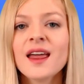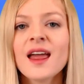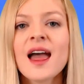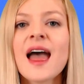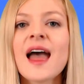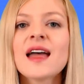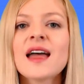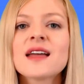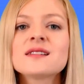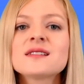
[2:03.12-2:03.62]

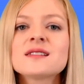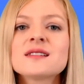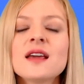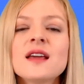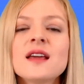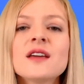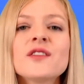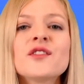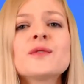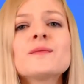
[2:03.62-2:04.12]
and
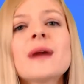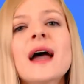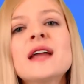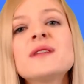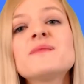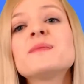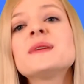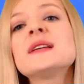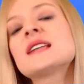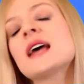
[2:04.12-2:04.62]
there
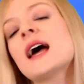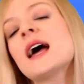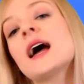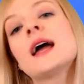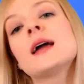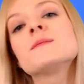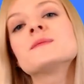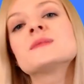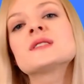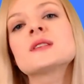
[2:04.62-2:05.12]
might be
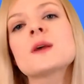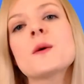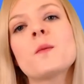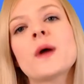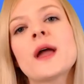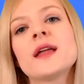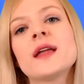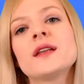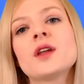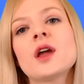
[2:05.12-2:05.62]
times
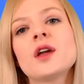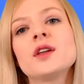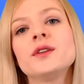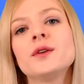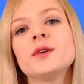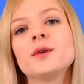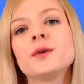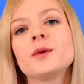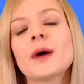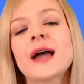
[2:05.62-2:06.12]
when
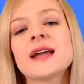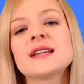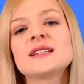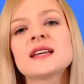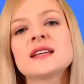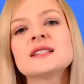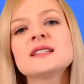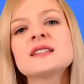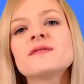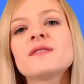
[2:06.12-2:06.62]
you
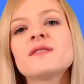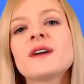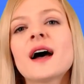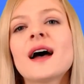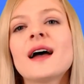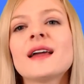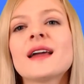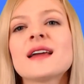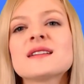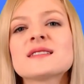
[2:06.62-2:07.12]

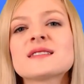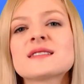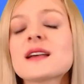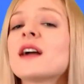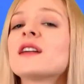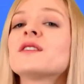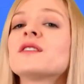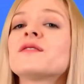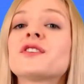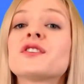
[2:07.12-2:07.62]
identify a
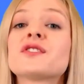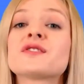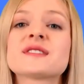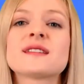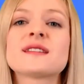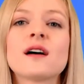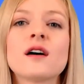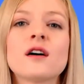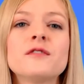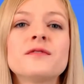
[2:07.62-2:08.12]
side of
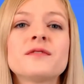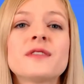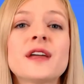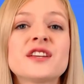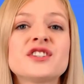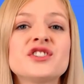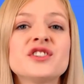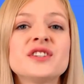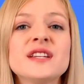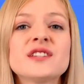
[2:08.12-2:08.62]
yourself
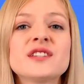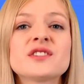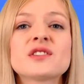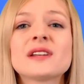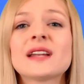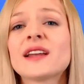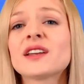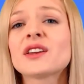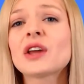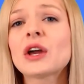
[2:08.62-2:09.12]
that you need to
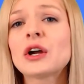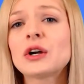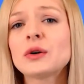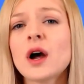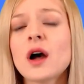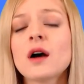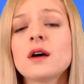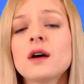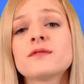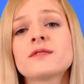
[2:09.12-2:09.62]
let go
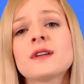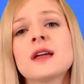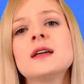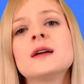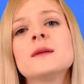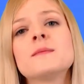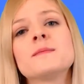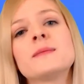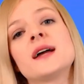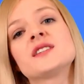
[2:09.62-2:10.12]
of,
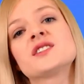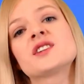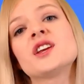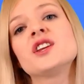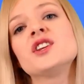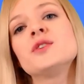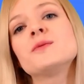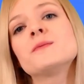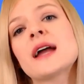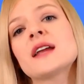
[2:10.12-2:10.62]
but
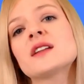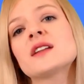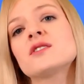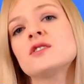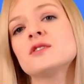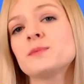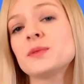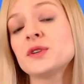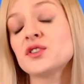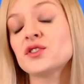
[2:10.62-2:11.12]
you might
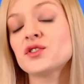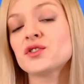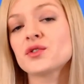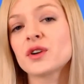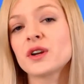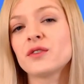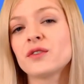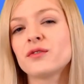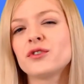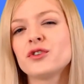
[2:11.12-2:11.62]
not be sure
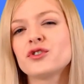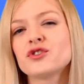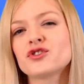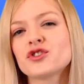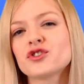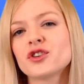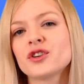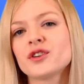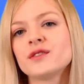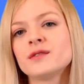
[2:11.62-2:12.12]
if you
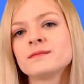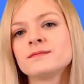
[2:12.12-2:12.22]
should.